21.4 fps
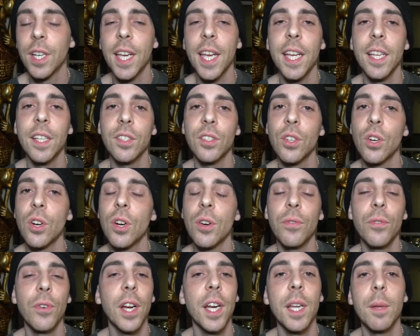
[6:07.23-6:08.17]
again, sorry
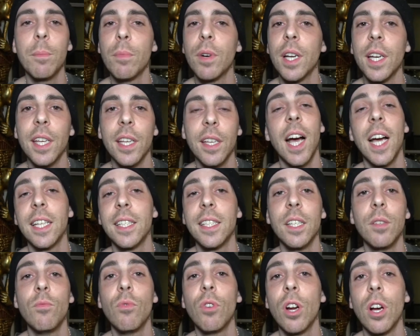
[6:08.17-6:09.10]
for anybody. I
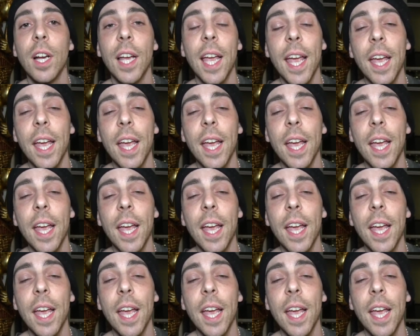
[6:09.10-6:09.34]
did wrong